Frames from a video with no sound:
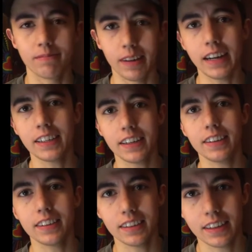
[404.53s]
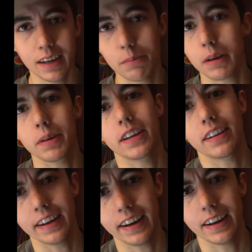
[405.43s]
I did it, but I mean,
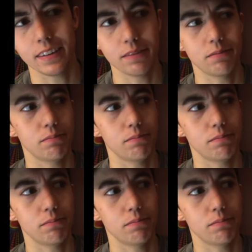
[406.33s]
I had